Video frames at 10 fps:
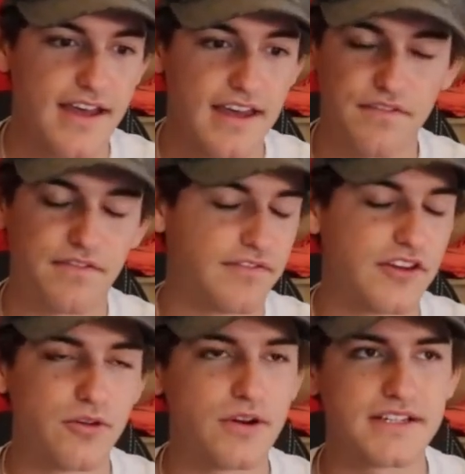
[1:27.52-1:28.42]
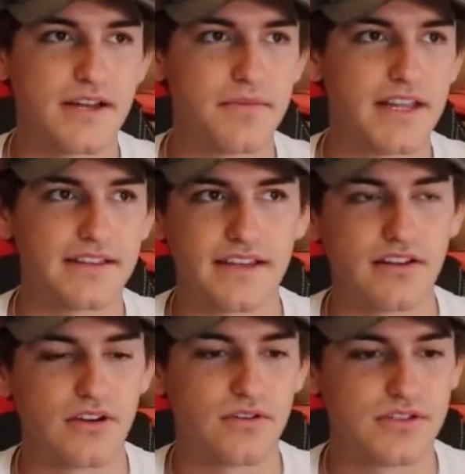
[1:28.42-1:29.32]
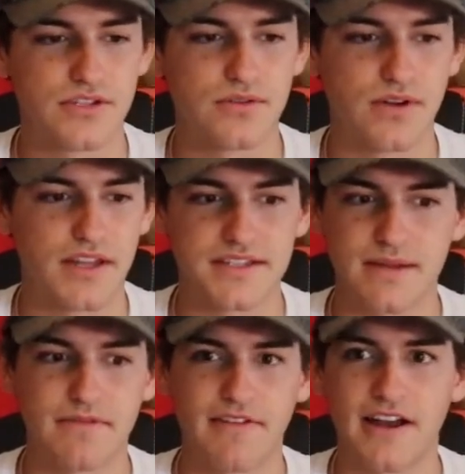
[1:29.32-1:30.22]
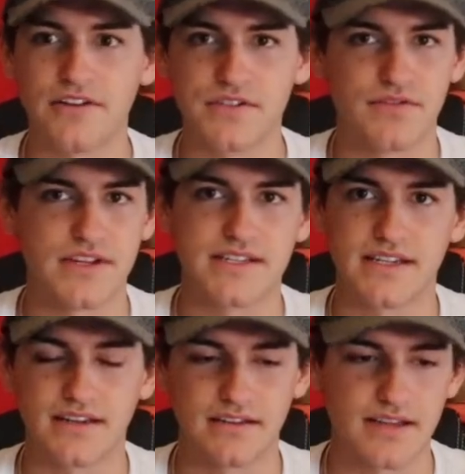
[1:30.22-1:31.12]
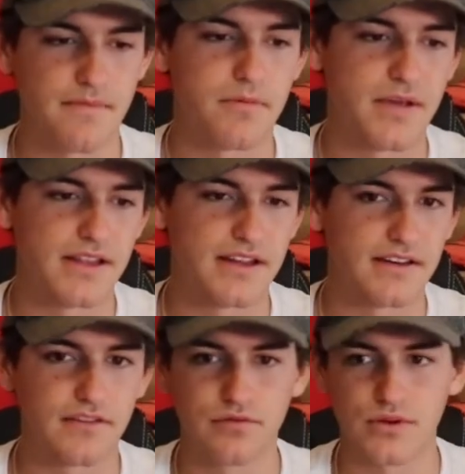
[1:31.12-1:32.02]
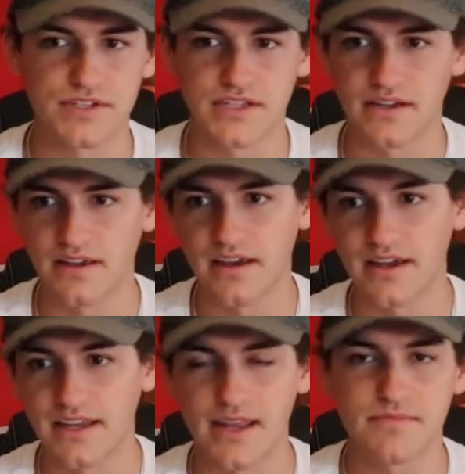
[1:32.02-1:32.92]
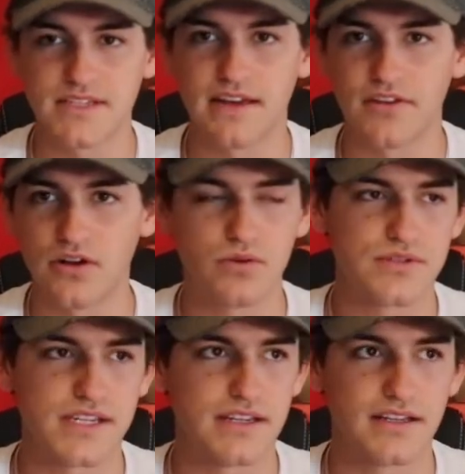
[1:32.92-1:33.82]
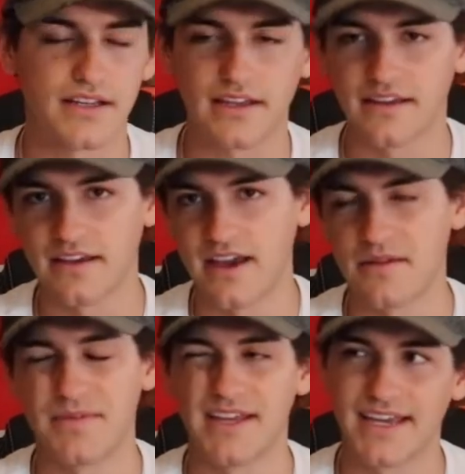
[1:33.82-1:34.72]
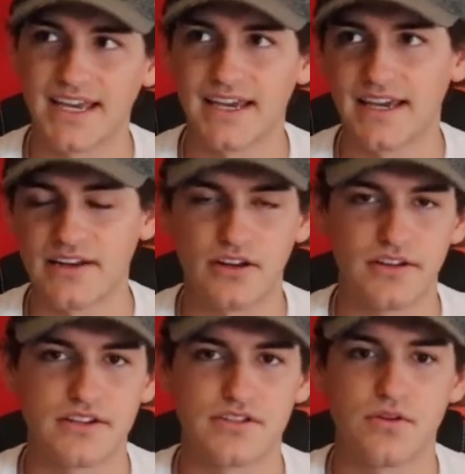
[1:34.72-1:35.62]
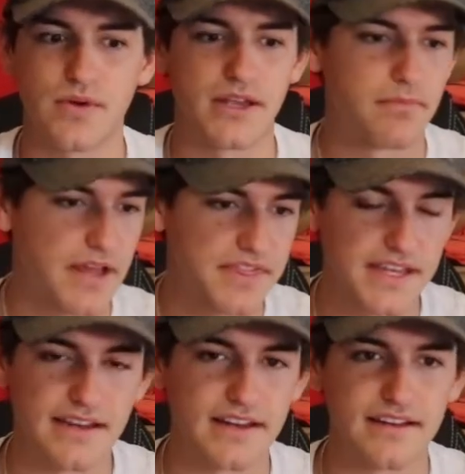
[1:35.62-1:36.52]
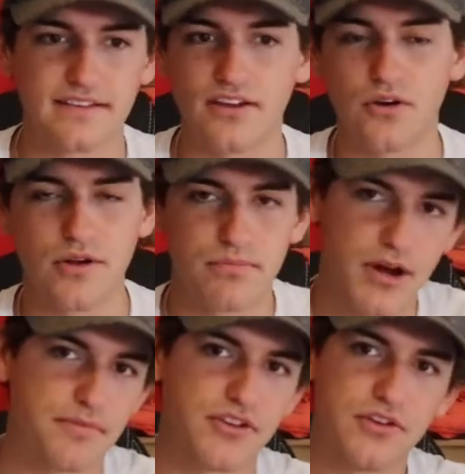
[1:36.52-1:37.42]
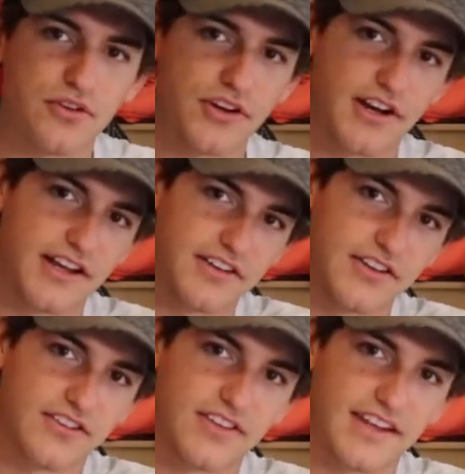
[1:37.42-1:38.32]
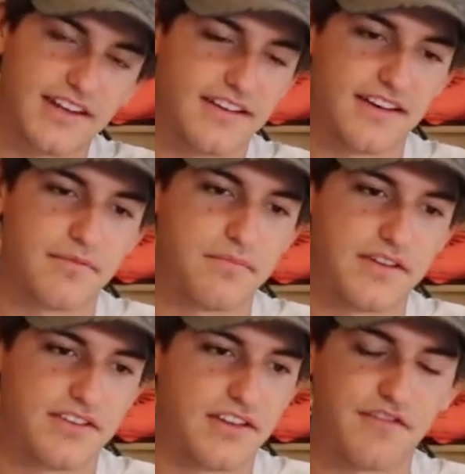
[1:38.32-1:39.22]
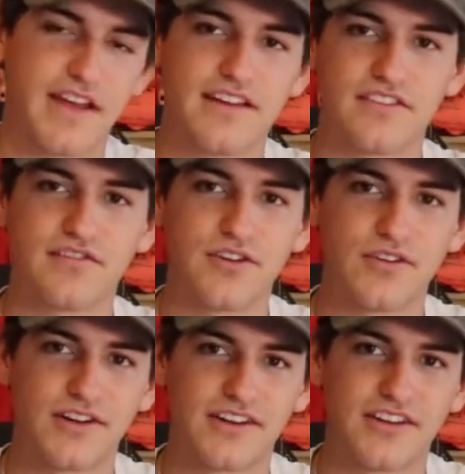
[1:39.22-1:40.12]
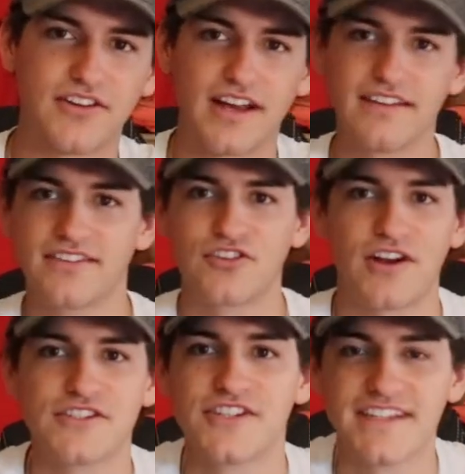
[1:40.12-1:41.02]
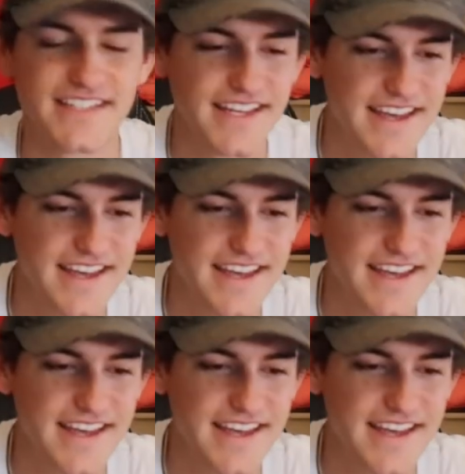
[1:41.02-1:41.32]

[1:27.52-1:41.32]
If you were to tell me that they'd go to the semifinals facing Tampa Bay Lightning, forcing a Game 7 OT, I'd be like, no, there's no way. But they did it. So props to the New York Islanders and to the fans of New York. You guys crushed it.